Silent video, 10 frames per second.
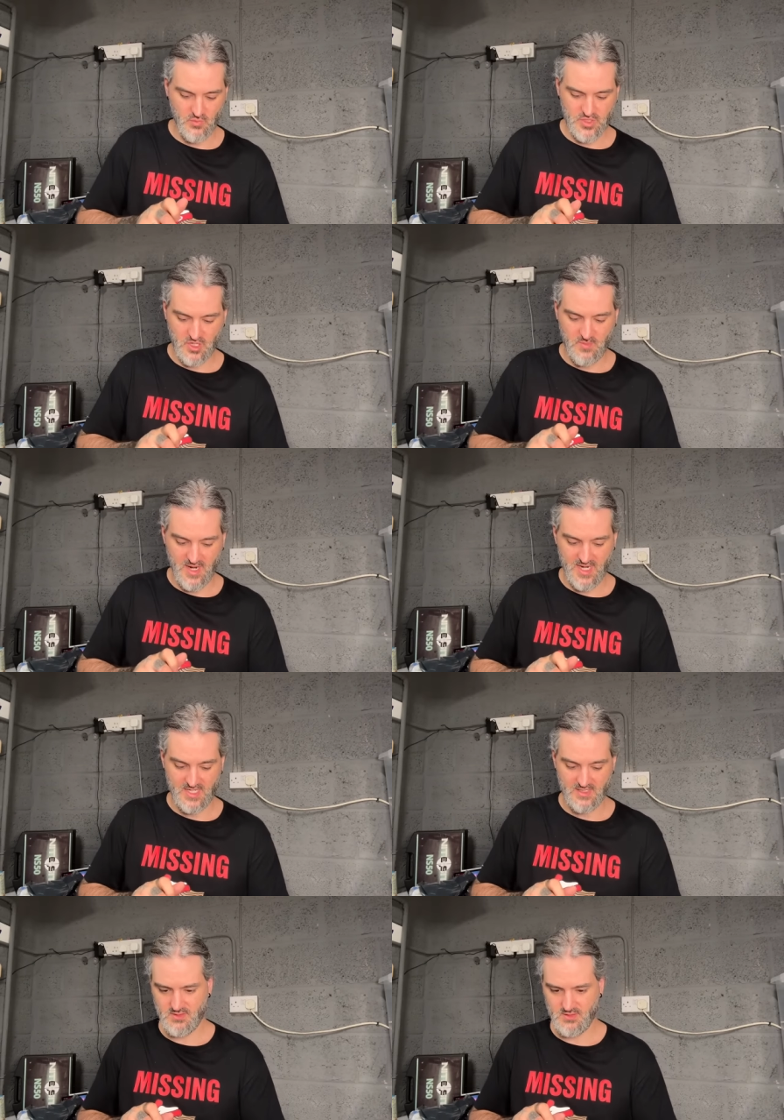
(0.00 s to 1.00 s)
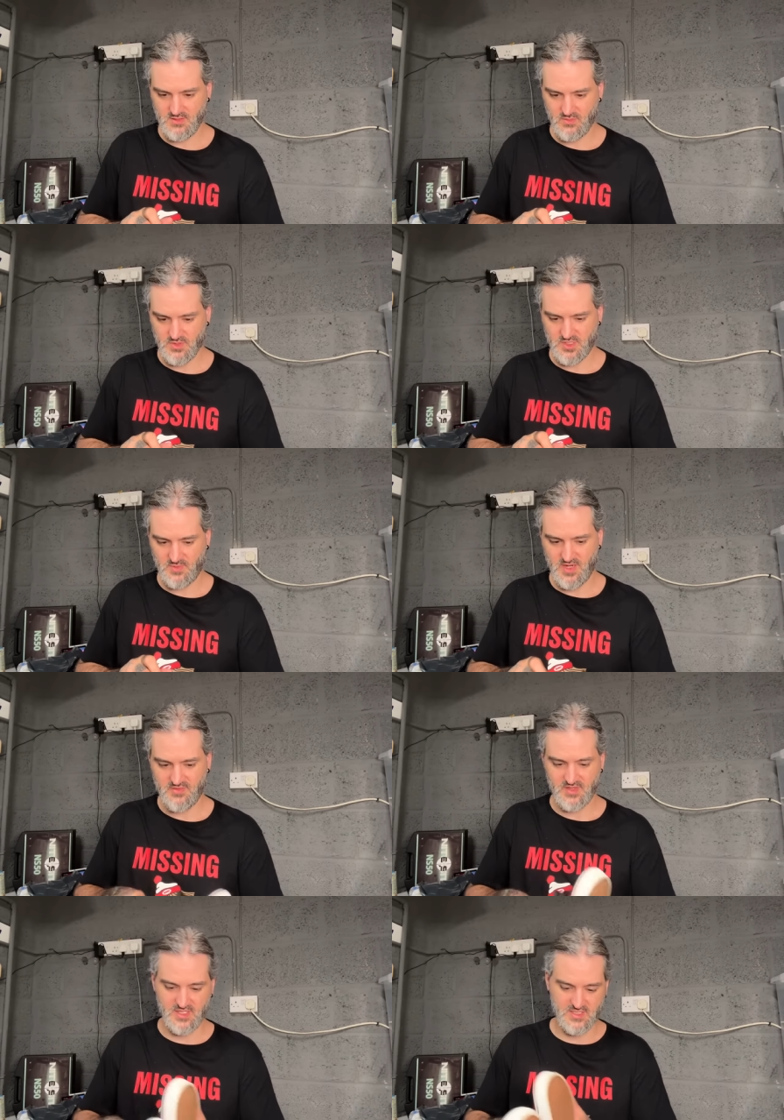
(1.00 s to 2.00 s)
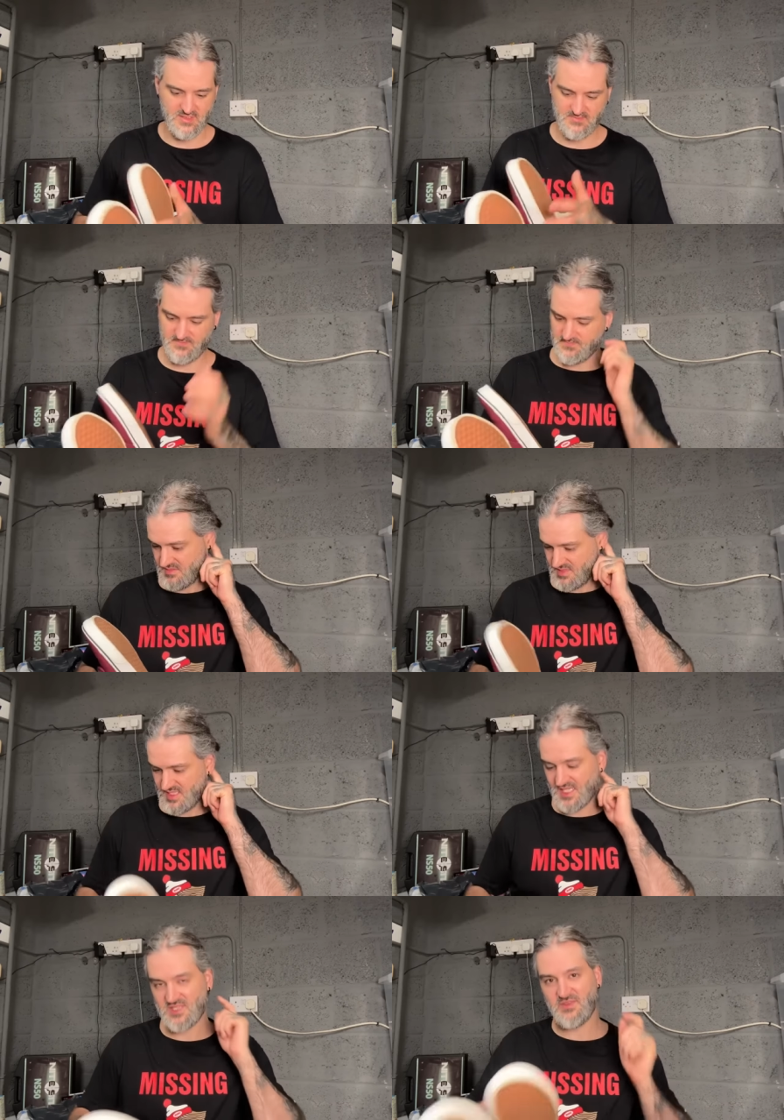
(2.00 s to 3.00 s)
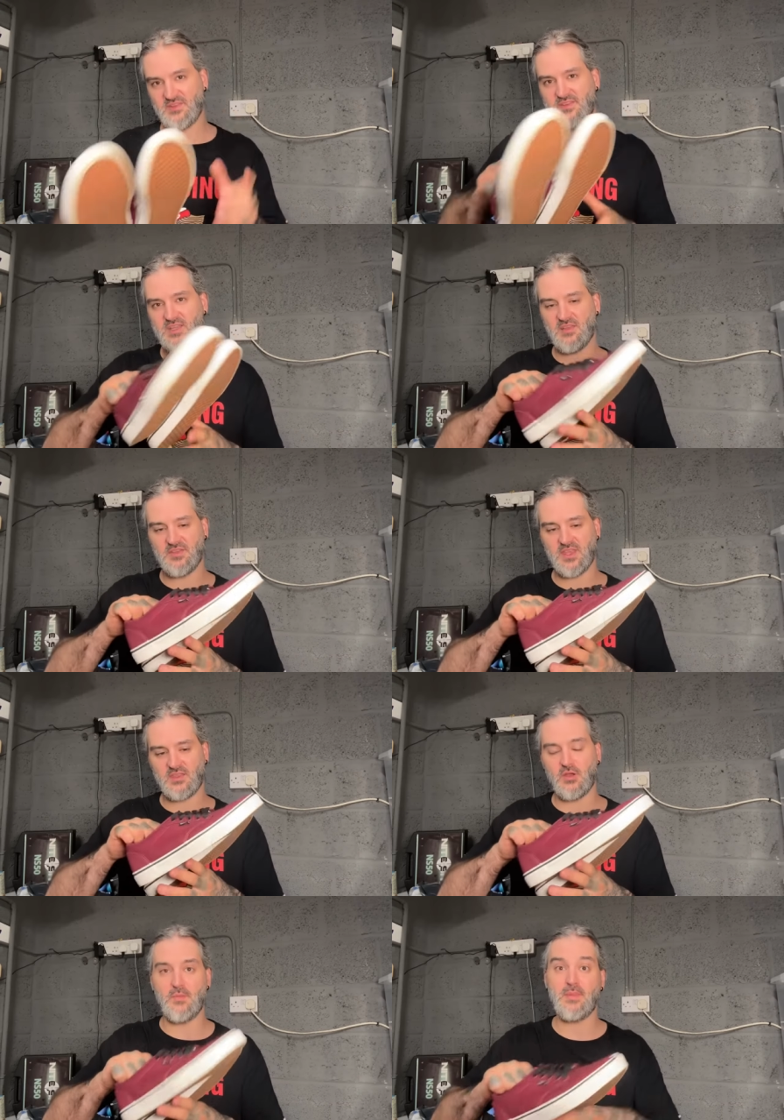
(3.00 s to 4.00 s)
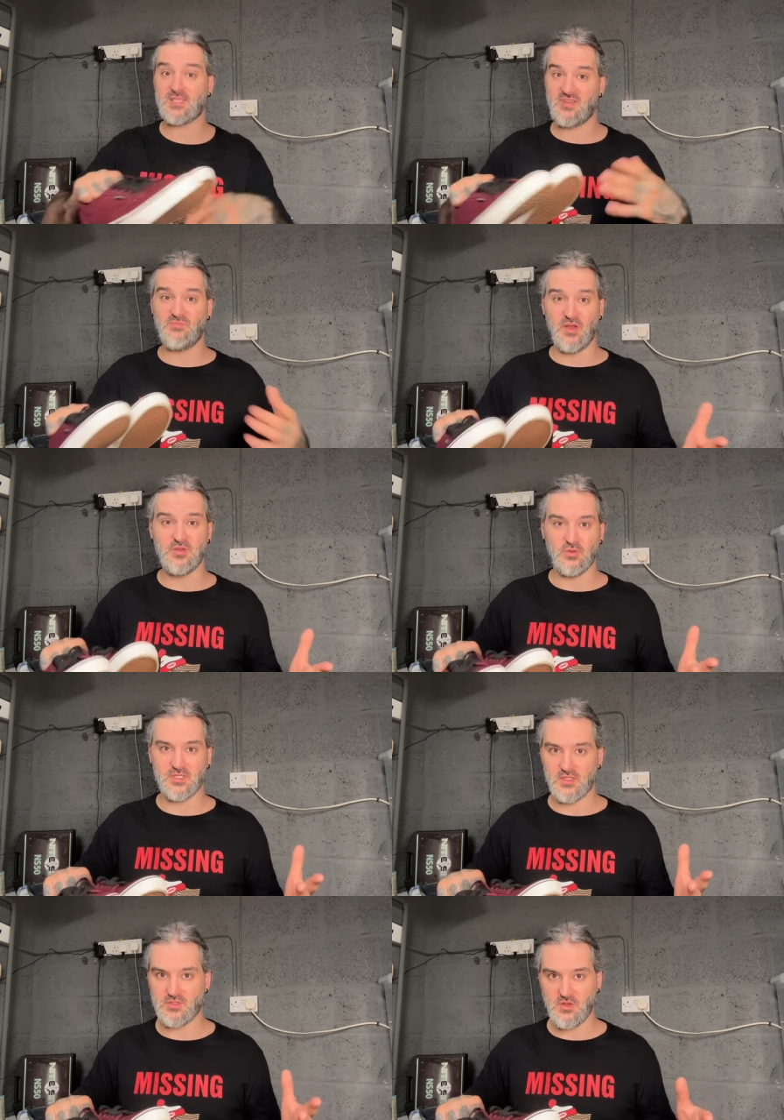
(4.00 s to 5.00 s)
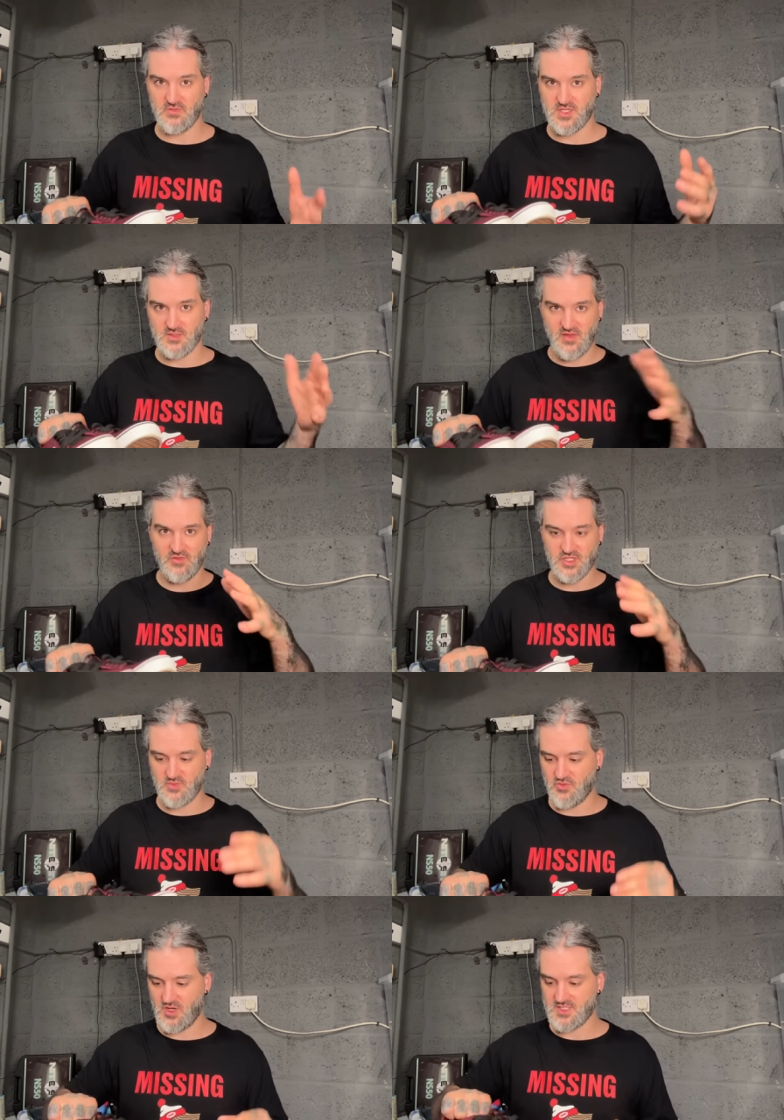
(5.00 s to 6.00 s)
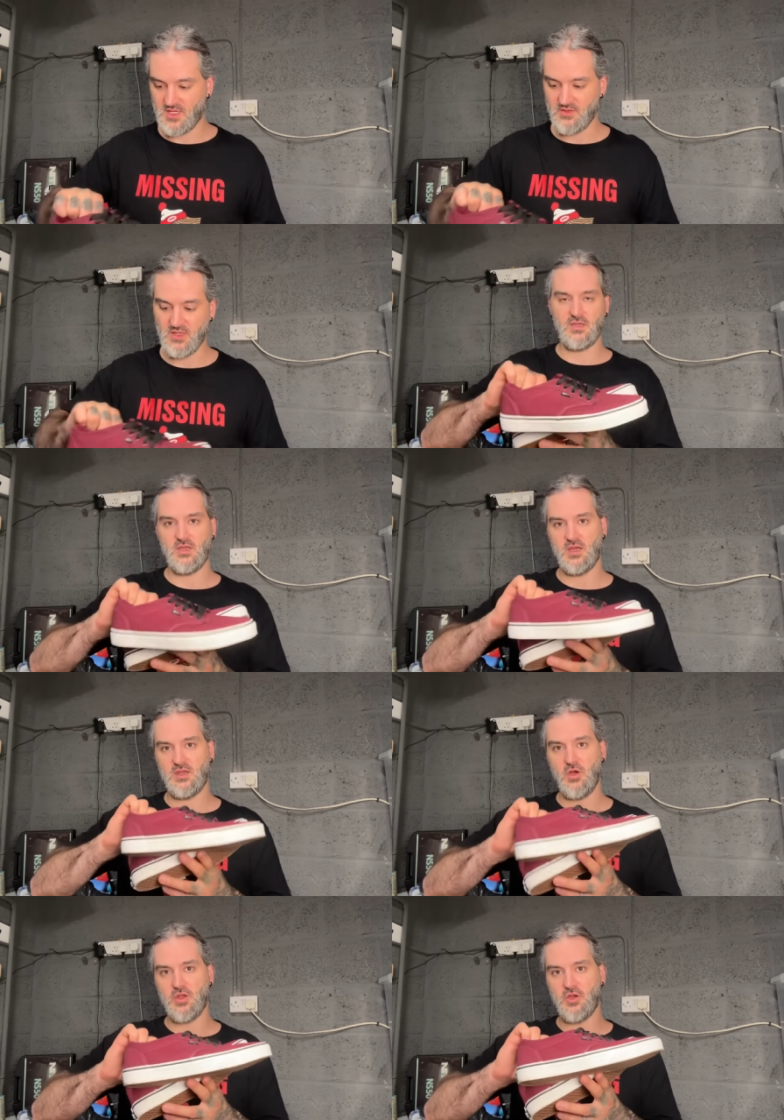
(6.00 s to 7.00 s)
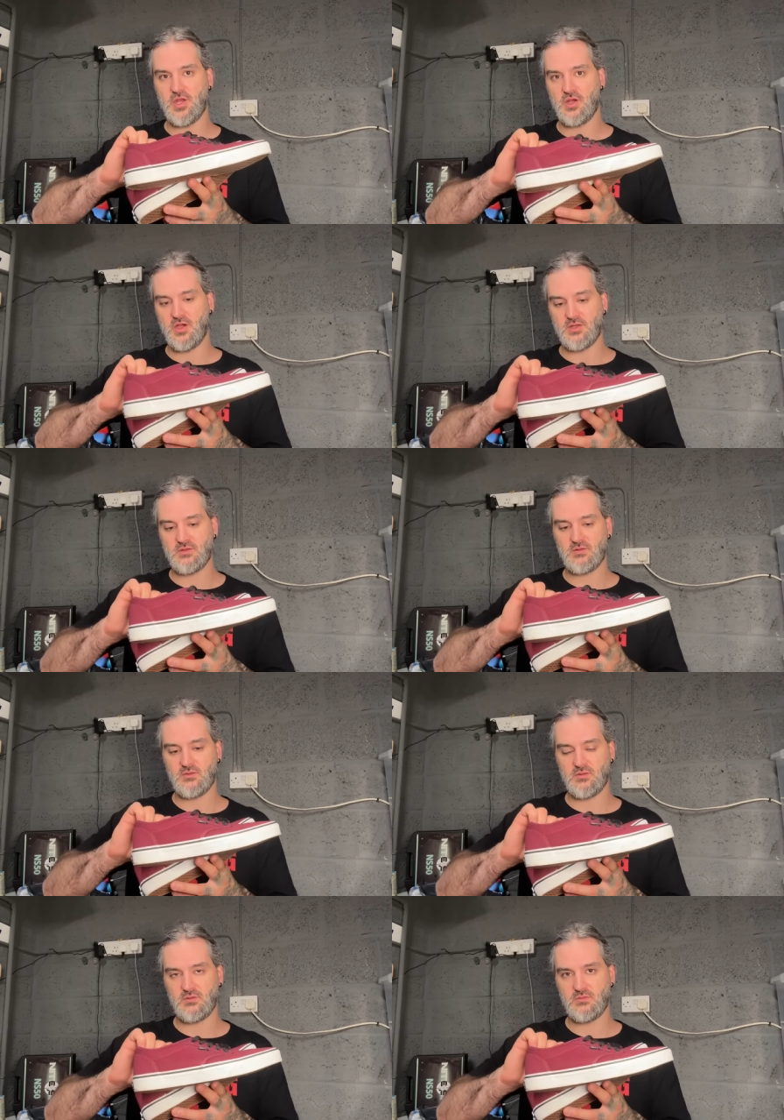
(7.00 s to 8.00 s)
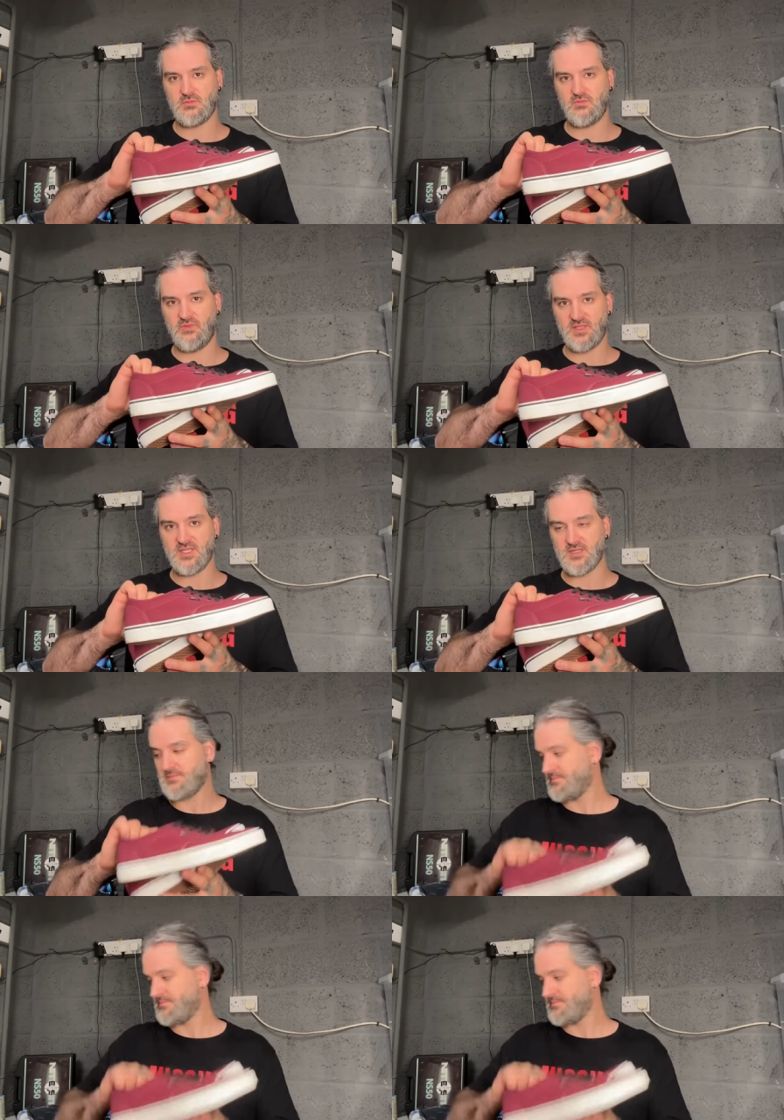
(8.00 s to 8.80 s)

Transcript: which I paid, what did I pay for these? 650 I think, on a massive bundle deal. So obviously I was averaging the price down. Uh, 9.99, Vinted.